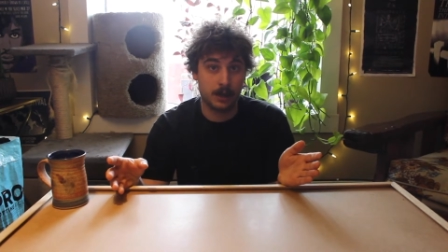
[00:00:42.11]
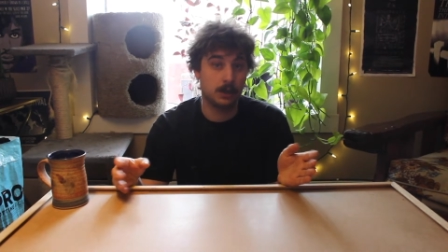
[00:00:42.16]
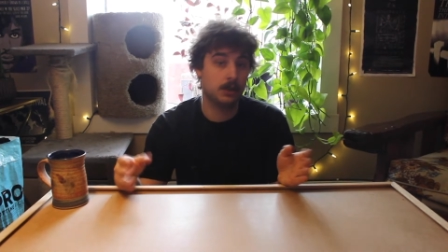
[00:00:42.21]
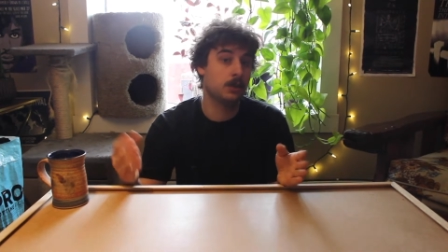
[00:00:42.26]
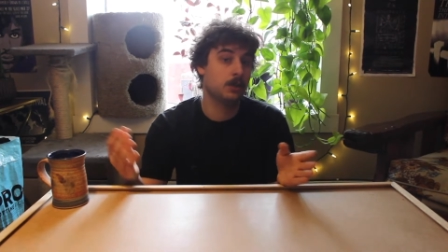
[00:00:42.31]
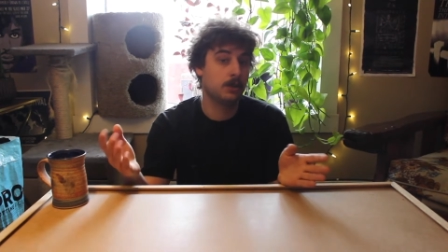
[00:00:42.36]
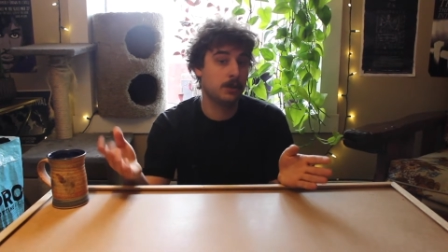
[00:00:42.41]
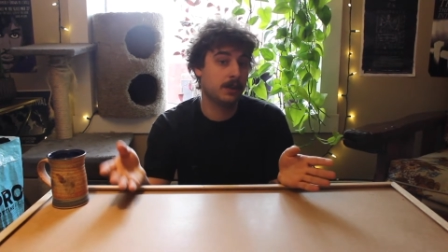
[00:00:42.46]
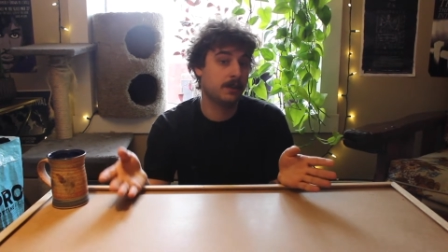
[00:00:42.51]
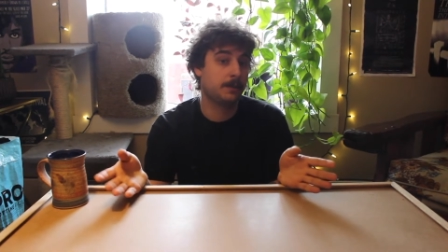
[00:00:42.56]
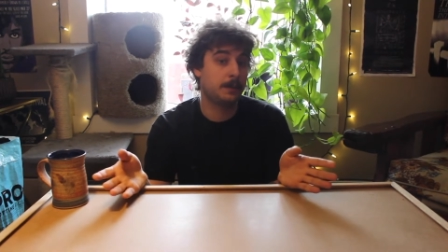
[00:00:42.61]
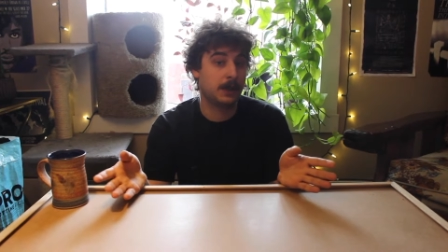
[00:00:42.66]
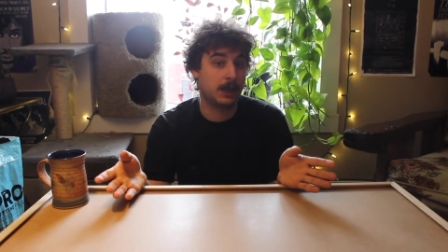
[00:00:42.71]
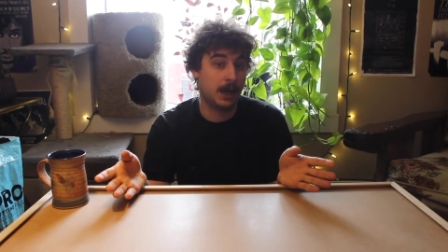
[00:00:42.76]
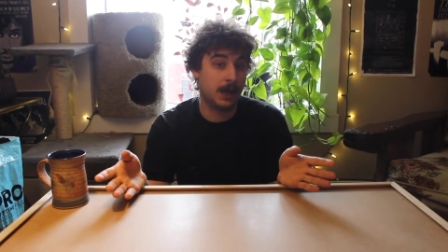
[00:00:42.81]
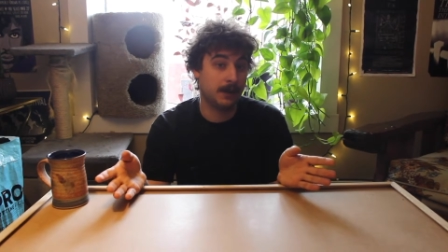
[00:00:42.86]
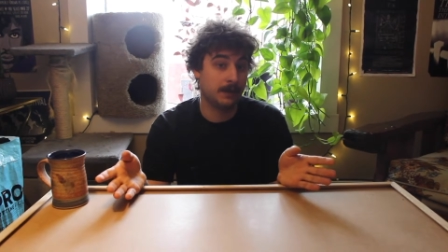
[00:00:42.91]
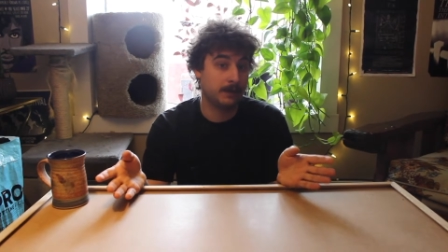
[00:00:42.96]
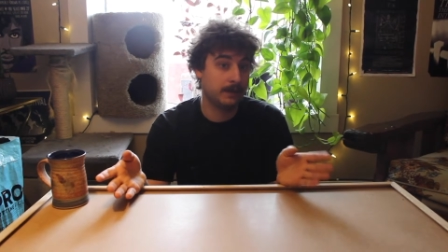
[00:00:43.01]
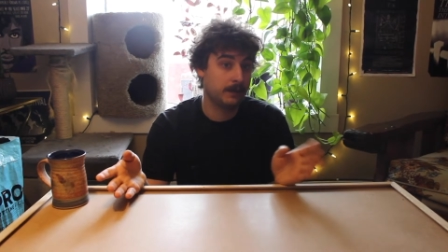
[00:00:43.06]
You do this
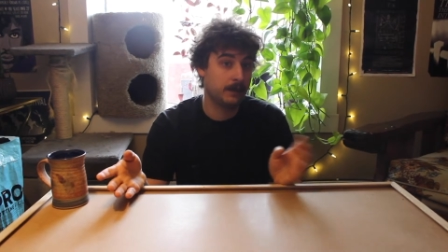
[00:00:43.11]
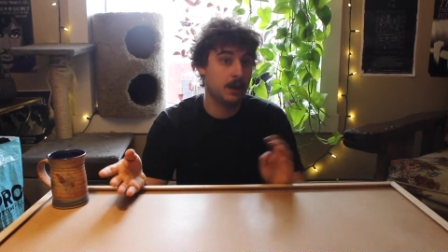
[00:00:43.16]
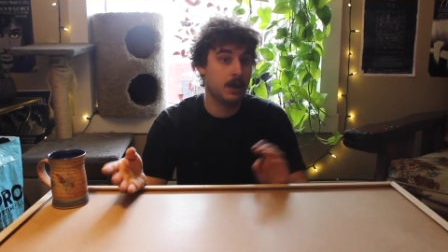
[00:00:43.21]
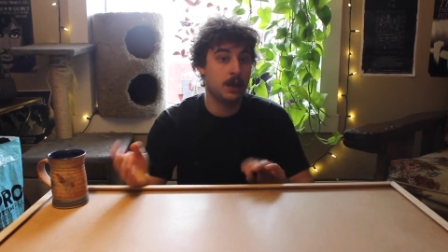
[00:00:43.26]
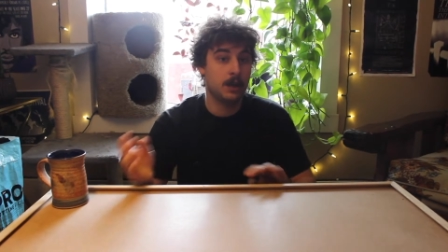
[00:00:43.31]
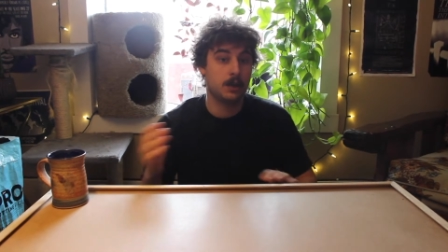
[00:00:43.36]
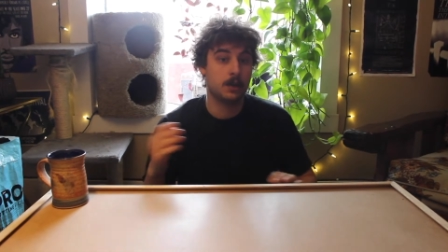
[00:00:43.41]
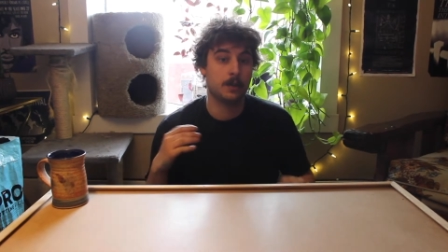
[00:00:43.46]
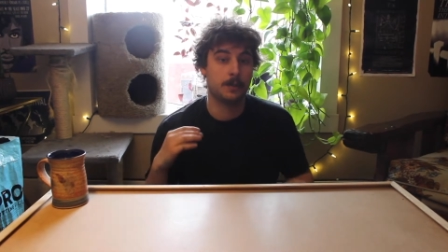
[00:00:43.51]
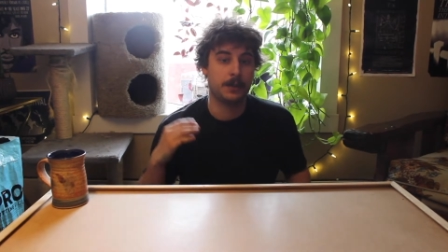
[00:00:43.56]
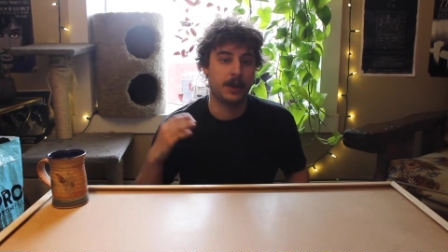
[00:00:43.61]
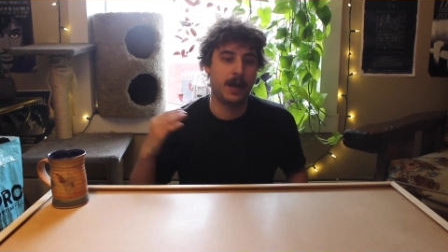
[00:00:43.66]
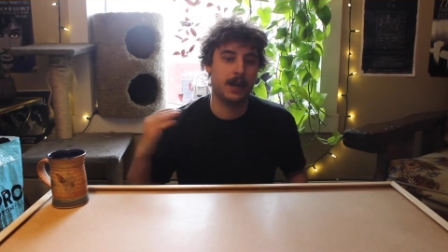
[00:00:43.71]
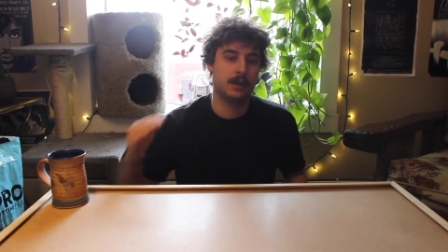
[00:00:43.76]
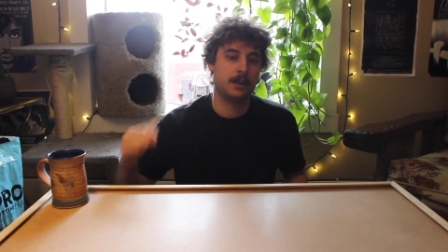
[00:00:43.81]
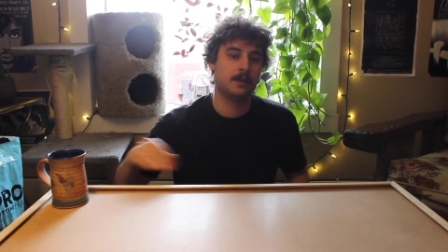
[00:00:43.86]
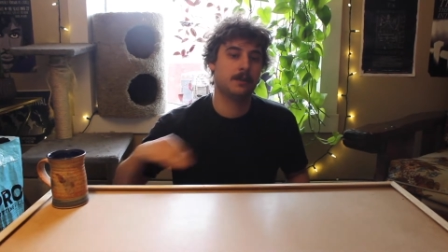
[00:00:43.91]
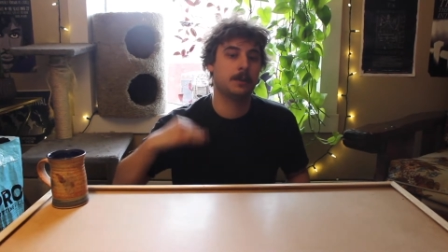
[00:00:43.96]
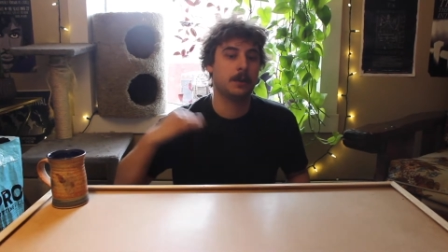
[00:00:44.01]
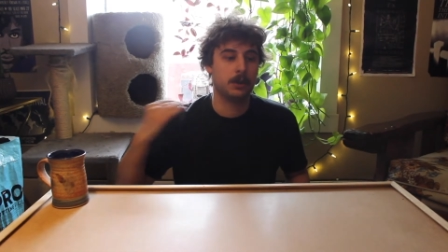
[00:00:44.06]
because your
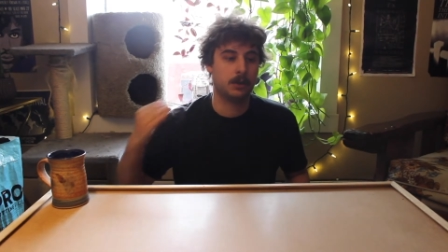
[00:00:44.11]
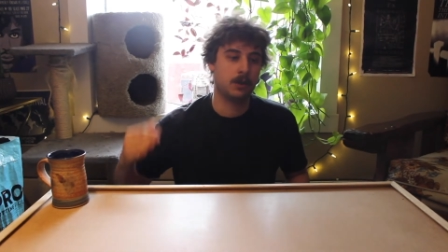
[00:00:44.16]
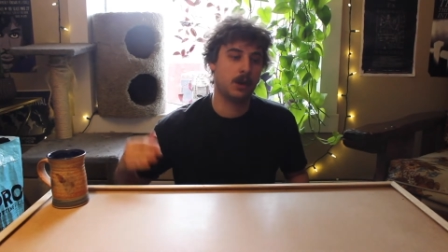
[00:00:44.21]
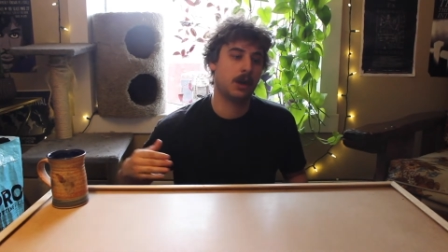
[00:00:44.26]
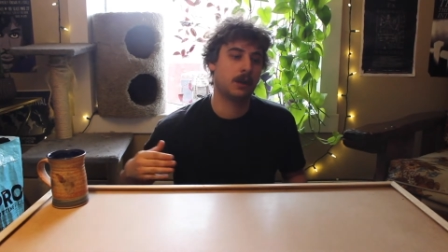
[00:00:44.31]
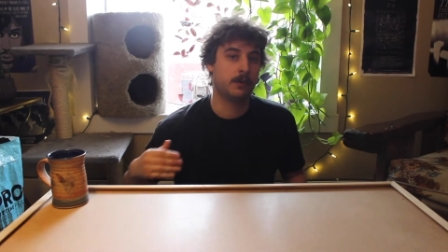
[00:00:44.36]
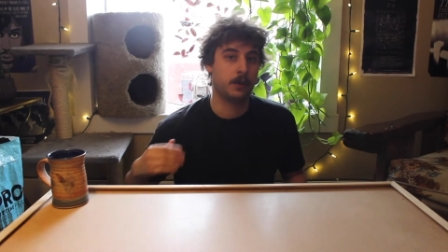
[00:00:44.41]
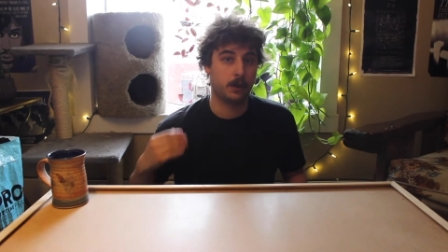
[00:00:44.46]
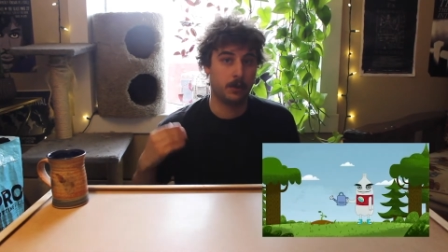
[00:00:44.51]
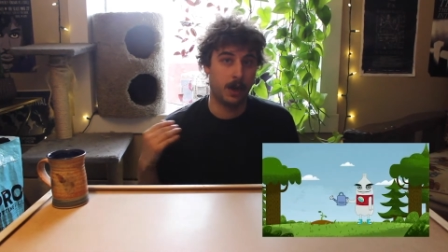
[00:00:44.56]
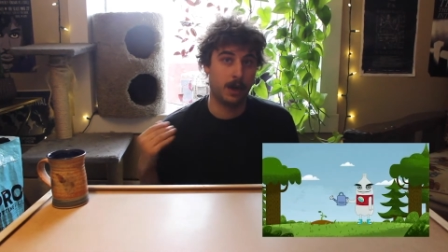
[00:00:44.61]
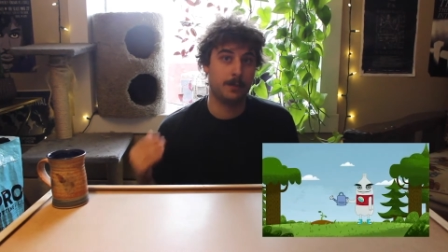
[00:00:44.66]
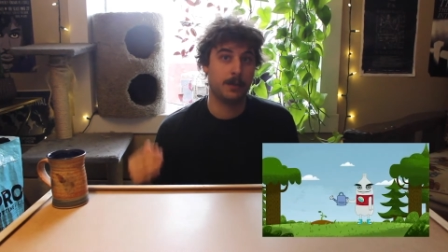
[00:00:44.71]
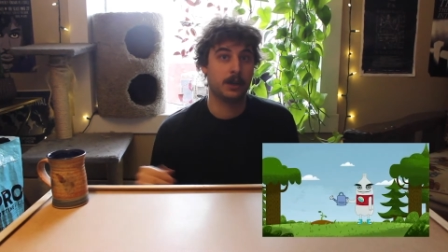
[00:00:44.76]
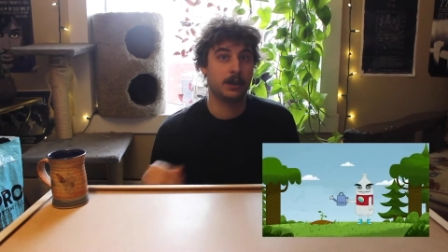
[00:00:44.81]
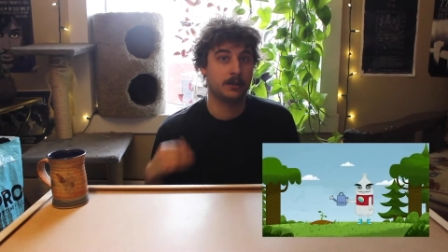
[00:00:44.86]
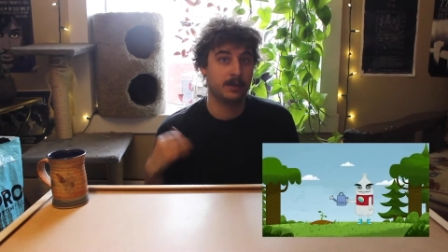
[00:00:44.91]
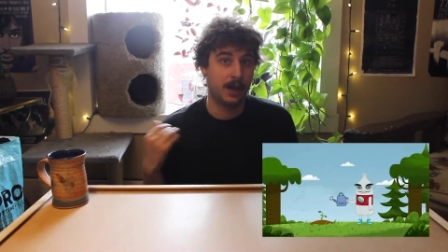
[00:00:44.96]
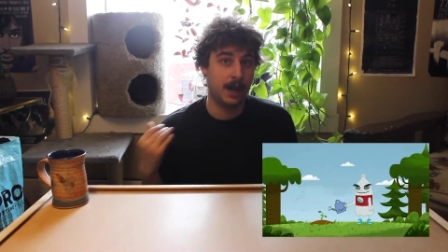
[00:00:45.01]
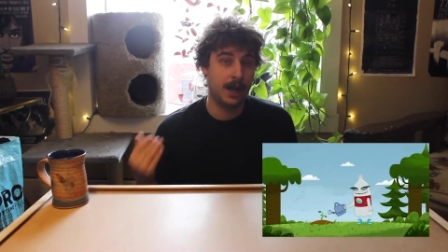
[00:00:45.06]
plant has been growing for quite a
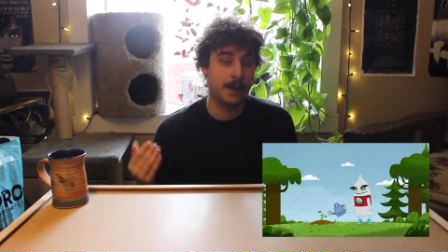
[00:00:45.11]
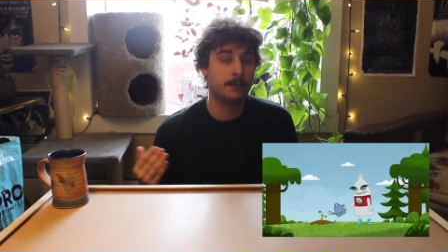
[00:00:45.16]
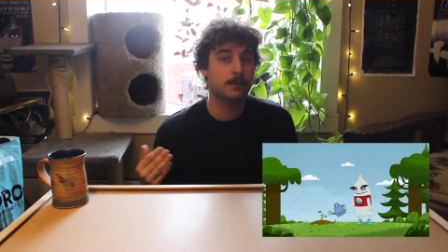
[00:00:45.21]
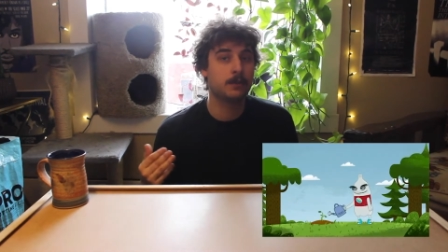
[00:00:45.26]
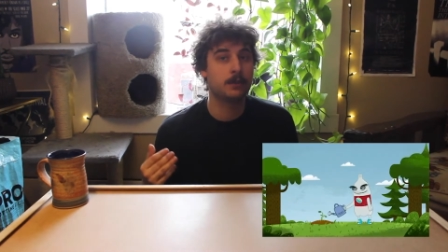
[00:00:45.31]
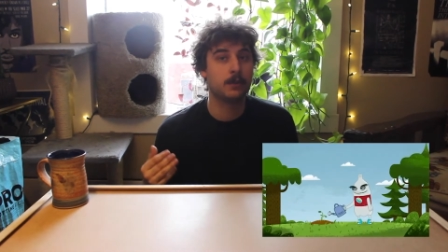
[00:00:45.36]
bit of time,